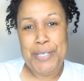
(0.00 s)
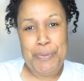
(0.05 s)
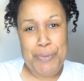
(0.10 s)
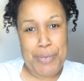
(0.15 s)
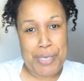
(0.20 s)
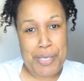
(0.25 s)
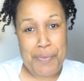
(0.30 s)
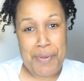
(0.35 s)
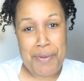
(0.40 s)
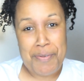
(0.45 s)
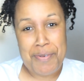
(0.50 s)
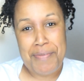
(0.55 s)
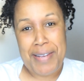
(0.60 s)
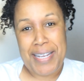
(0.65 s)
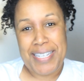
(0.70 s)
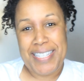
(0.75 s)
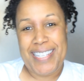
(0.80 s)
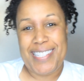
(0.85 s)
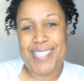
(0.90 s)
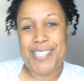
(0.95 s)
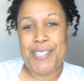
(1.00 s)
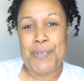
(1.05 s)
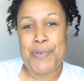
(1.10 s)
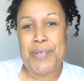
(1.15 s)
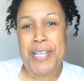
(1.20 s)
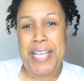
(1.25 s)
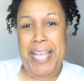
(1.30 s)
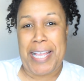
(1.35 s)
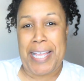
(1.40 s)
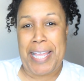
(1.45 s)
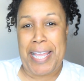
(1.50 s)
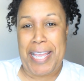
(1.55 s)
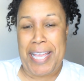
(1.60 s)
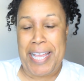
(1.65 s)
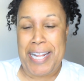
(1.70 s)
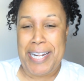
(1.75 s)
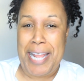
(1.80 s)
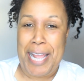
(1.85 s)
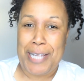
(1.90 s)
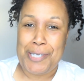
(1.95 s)
What's up everybody, it's Tony
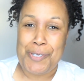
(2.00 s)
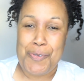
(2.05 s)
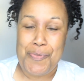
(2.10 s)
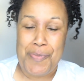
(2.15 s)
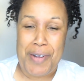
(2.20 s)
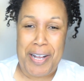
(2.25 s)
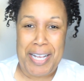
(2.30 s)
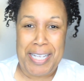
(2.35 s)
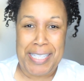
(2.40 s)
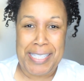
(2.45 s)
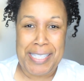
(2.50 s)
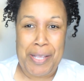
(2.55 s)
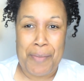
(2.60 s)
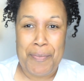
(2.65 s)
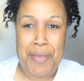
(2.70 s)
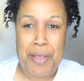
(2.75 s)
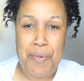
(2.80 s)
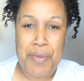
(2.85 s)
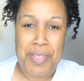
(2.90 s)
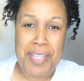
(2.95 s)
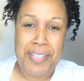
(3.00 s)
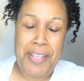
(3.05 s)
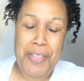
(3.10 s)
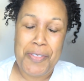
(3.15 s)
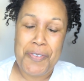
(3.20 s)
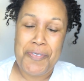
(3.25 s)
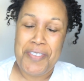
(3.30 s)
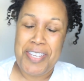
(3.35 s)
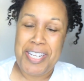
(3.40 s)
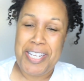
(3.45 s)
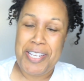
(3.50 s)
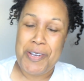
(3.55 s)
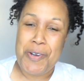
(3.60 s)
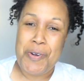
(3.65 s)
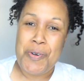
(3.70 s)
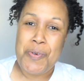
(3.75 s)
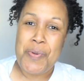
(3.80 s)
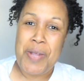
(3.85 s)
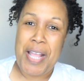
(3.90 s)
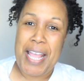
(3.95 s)
aka Natural Boss. I'm here with another
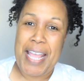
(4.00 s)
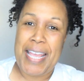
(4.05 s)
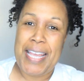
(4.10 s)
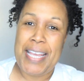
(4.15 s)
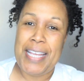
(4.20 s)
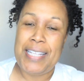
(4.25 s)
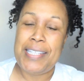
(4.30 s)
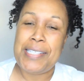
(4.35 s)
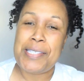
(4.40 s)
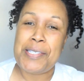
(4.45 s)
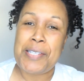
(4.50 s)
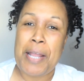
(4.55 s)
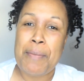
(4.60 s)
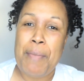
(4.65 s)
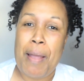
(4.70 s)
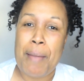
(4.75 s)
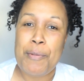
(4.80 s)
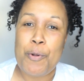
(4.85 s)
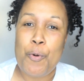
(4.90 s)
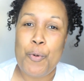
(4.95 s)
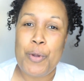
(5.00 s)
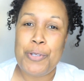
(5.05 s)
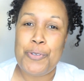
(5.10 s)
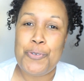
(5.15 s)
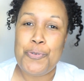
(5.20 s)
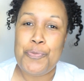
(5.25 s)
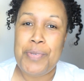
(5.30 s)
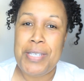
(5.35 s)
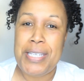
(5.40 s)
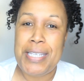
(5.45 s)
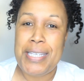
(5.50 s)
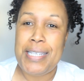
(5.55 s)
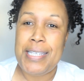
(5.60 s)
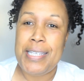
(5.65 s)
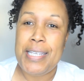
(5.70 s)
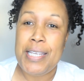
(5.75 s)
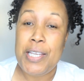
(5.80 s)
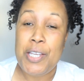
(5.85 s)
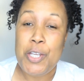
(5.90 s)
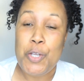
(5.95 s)
video and this time I'm going to
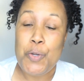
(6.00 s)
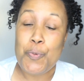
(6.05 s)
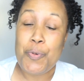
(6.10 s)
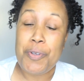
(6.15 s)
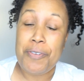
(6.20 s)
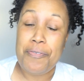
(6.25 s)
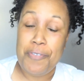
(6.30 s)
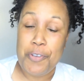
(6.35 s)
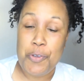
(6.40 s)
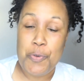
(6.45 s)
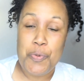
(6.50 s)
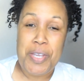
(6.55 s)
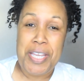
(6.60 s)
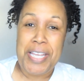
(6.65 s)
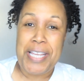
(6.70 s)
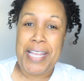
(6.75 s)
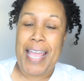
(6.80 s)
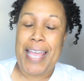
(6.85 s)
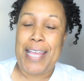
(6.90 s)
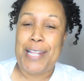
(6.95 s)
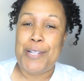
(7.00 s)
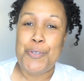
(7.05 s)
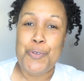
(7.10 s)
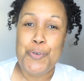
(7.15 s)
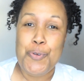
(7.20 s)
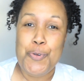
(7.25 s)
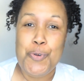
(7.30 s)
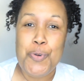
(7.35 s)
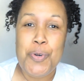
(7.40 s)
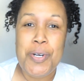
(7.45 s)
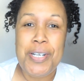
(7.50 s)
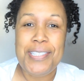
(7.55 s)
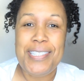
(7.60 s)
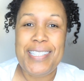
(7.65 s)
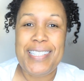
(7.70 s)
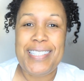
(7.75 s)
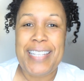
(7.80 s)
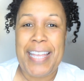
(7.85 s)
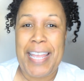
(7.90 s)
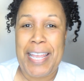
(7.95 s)
be reviewing a new
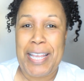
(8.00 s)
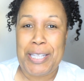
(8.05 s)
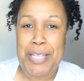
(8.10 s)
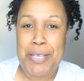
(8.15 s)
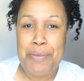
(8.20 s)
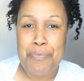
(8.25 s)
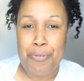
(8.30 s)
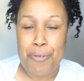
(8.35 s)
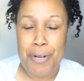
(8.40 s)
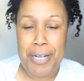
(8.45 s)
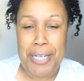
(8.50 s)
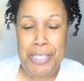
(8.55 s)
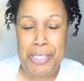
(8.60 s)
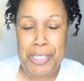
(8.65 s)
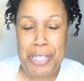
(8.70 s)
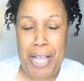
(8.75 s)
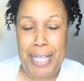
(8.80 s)
detangling brush.